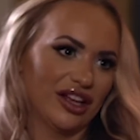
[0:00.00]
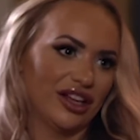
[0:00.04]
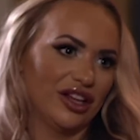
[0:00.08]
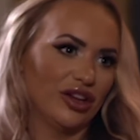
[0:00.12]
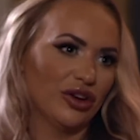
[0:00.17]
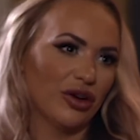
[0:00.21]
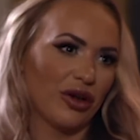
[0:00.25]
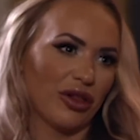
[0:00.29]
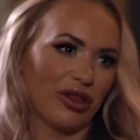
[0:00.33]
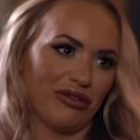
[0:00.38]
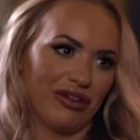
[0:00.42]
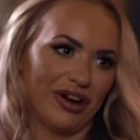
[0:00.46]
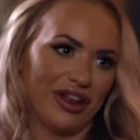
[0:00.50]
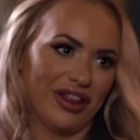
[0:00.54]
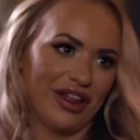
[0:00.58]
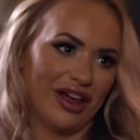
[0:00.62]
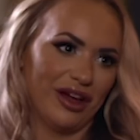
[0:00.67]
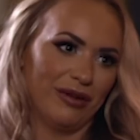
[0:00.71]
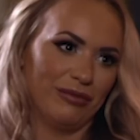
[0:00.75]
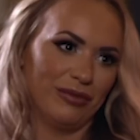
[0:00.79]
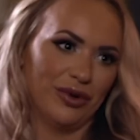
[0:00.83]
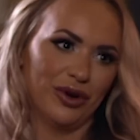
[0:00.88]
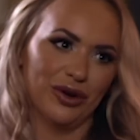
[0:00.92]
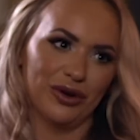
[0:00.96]
You got 3 of
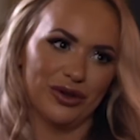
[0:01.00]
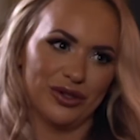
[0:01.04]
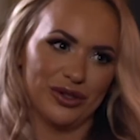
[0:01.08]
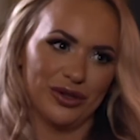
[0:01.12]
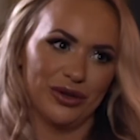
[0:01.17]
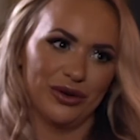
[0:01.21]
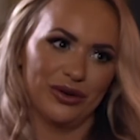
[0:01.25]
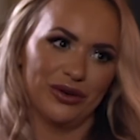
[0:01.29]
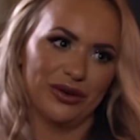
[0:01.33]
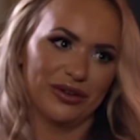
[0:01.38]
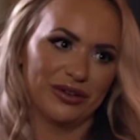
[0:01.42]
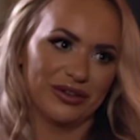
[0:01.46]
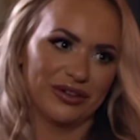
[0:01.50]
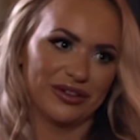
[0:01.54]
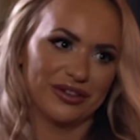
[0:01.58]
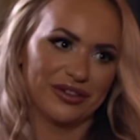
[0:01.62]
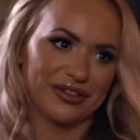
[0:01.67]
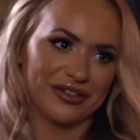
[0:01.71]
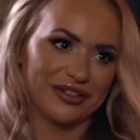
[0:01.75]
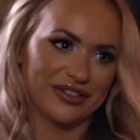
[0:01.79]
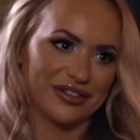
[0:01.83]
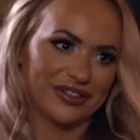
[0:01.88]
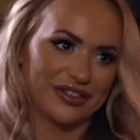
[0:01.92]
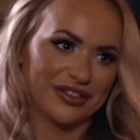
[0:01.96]
them, you're not tall.
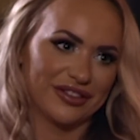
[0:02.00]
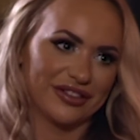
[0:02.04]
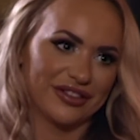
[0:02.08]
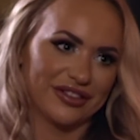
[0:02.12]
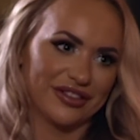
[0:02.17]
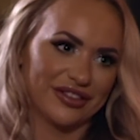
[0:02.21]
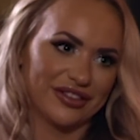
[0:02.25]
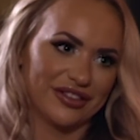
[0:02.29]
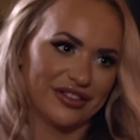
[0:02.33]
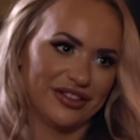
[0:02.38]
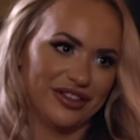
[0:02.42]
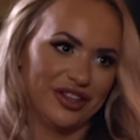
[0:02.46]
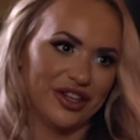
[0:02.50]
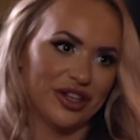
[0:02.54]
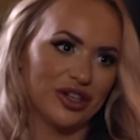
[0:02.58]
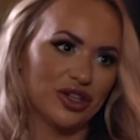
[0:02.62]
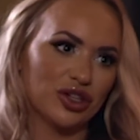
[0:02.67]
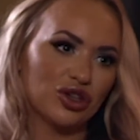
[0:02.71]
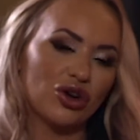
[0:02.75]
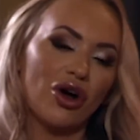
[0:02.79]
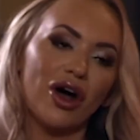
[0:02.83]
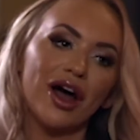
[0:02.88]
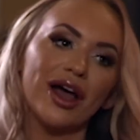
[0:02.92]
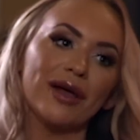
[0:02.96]
You
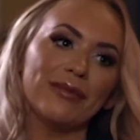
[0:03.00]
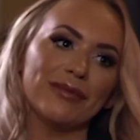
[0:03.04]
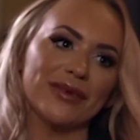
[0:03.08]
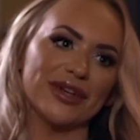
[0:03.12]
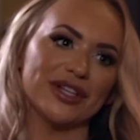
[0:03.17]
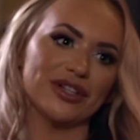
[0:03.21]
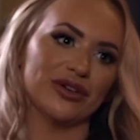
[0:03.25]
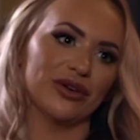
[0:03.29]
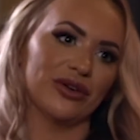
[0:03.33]
can try and be